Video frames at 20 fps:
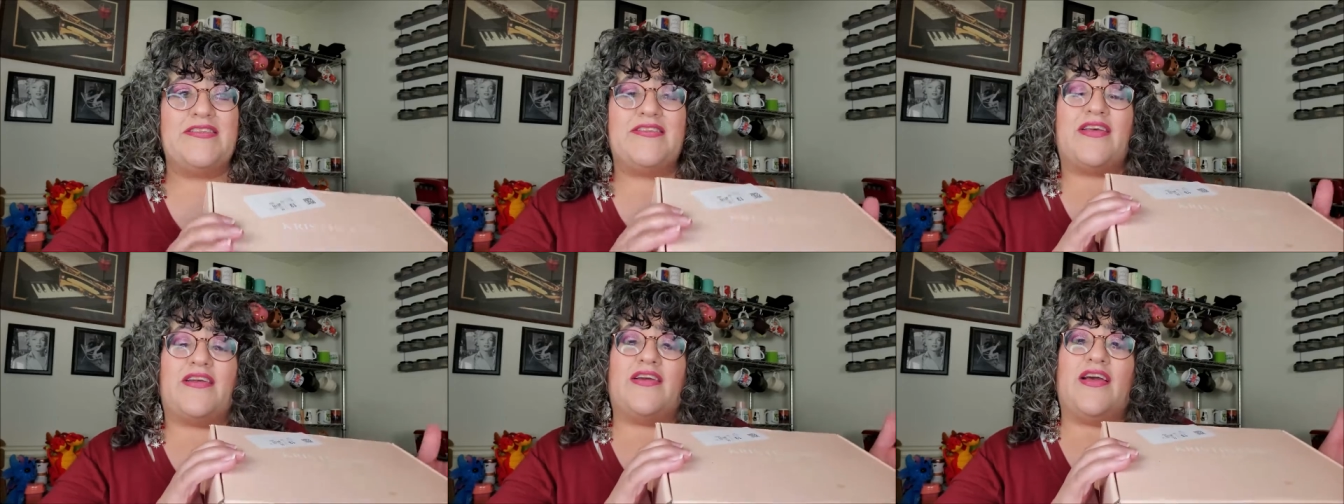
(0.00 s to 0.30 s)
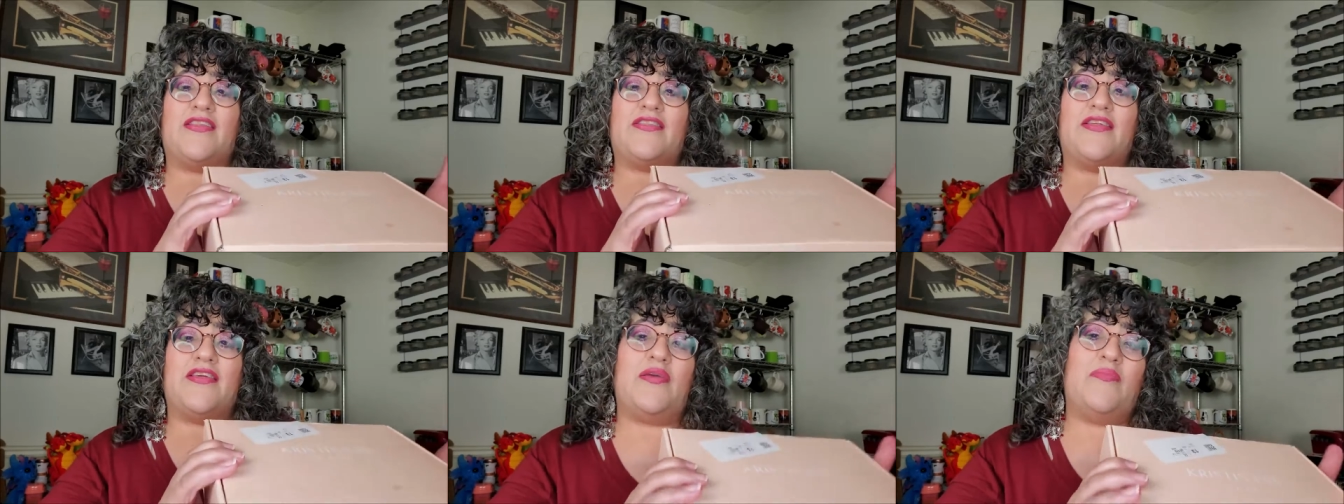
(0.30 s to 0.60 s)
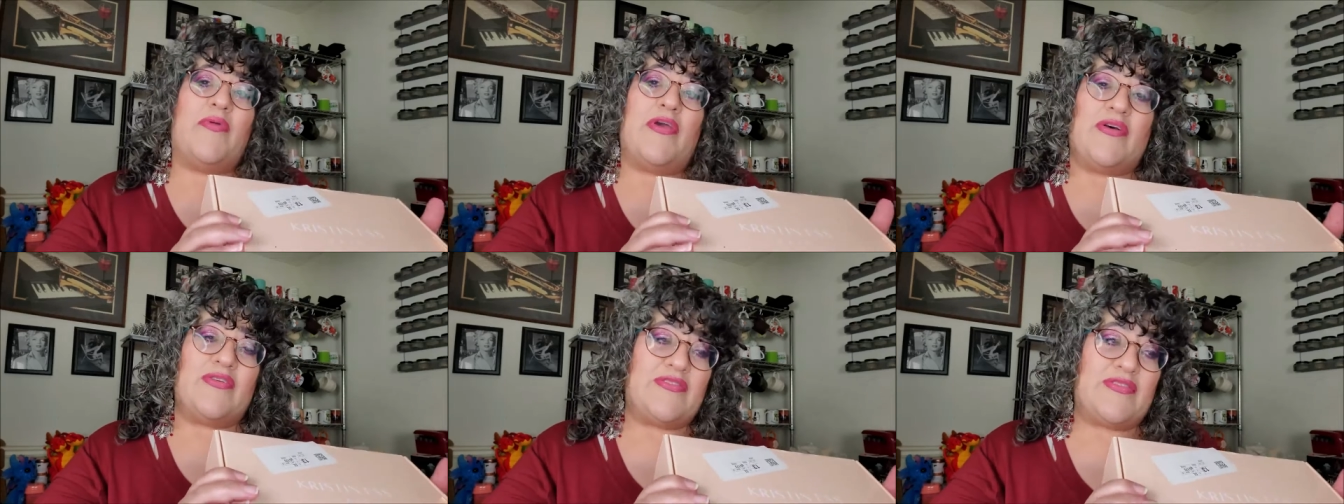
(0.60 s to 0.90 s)
is I got the
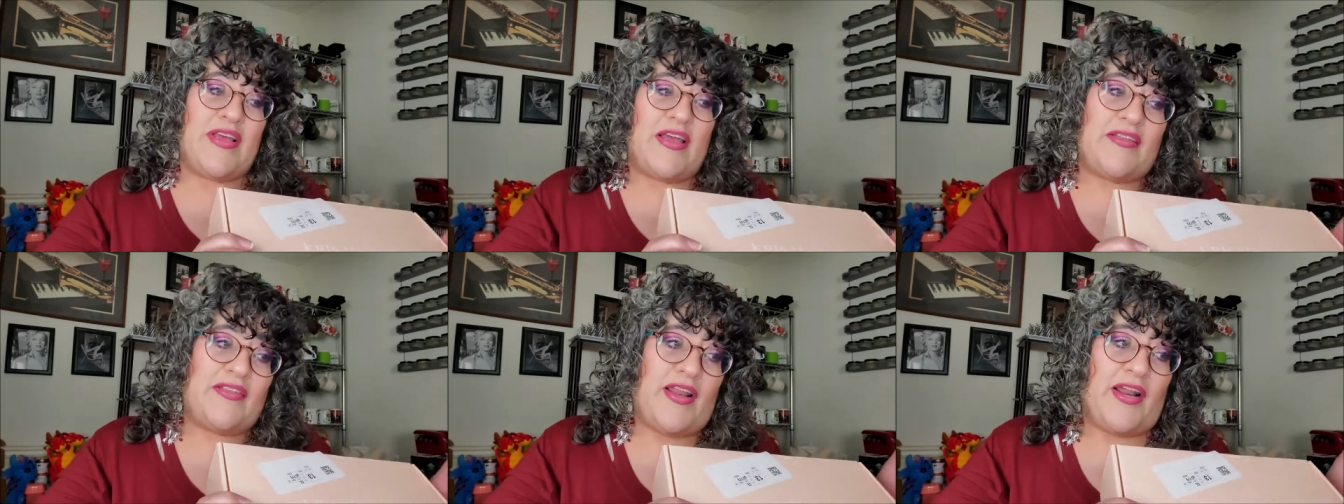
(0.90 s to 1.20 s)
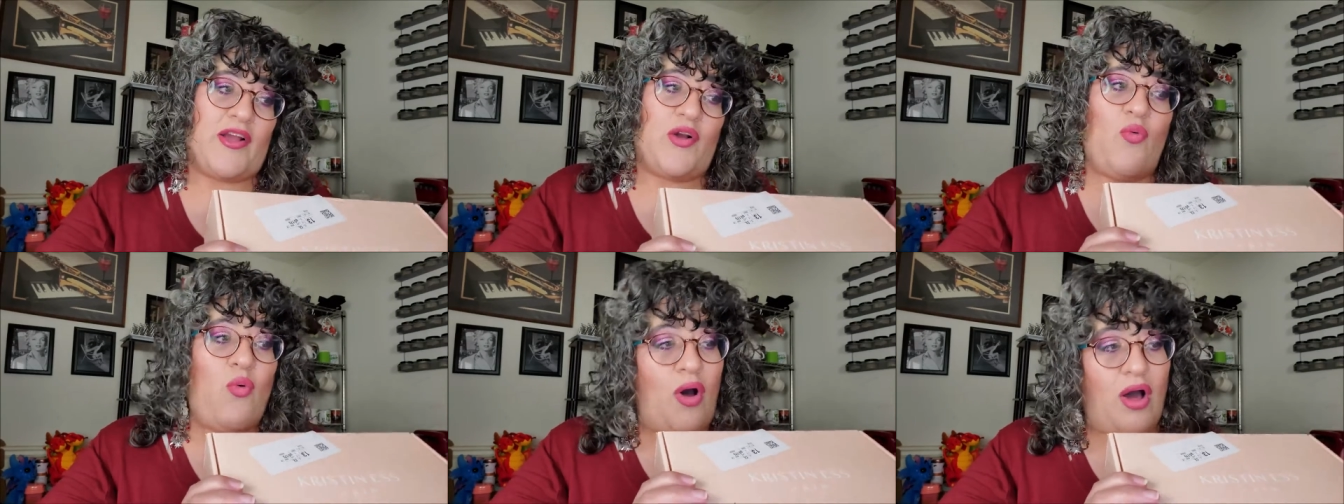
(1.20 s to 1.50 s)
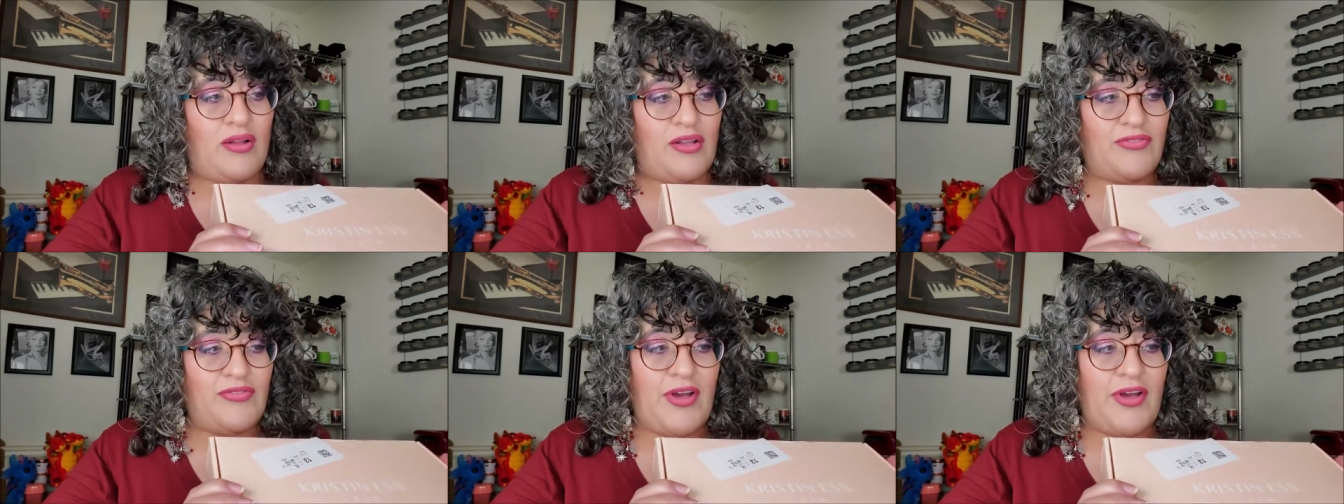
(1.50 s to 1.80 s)
email saying that I
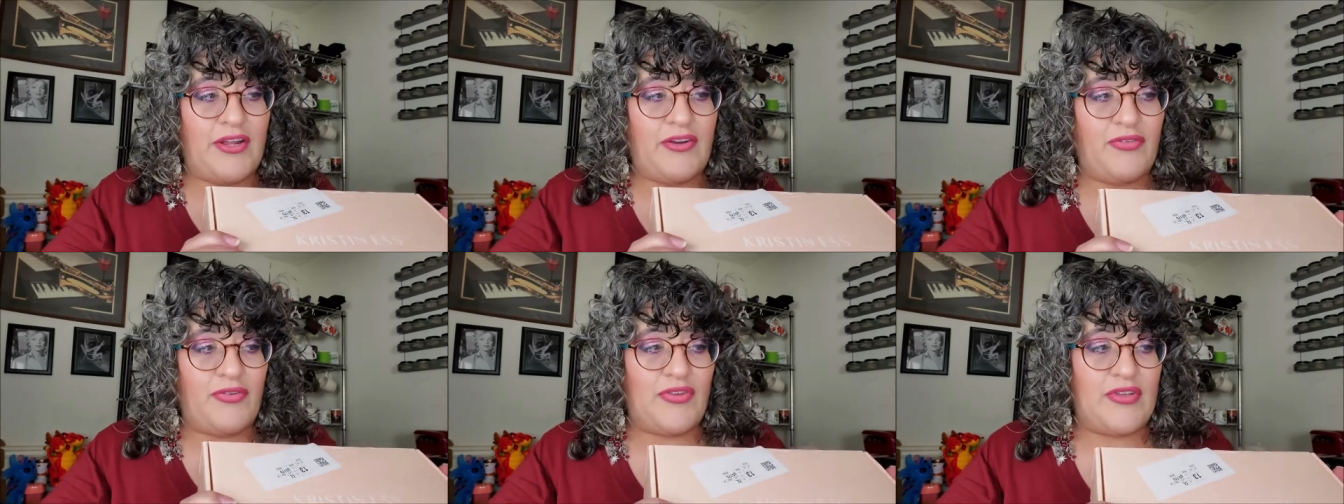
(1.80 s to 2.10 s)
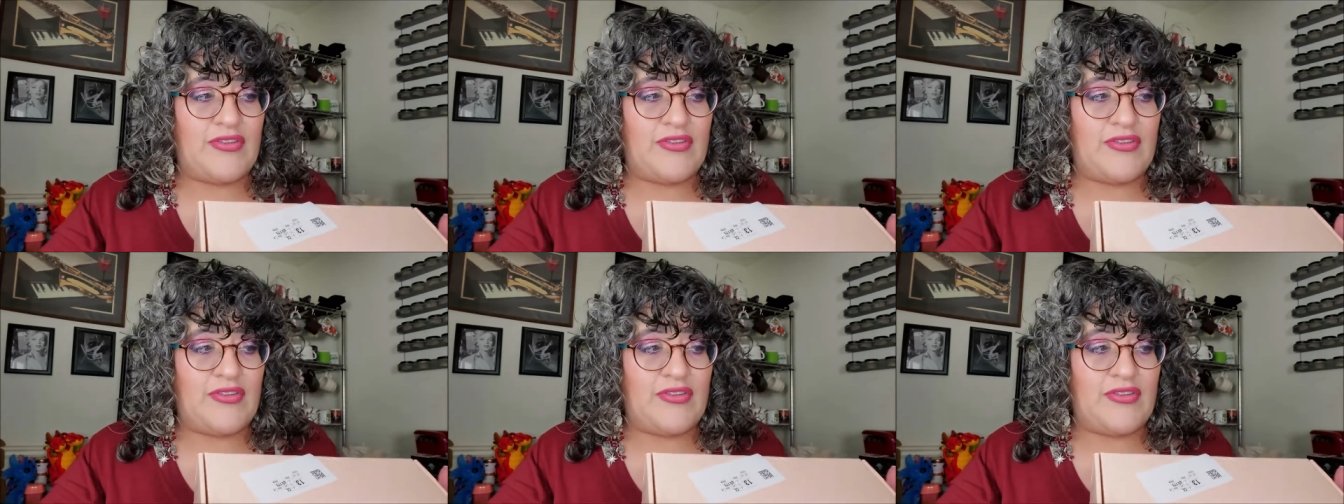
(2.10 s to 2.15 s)
qualified for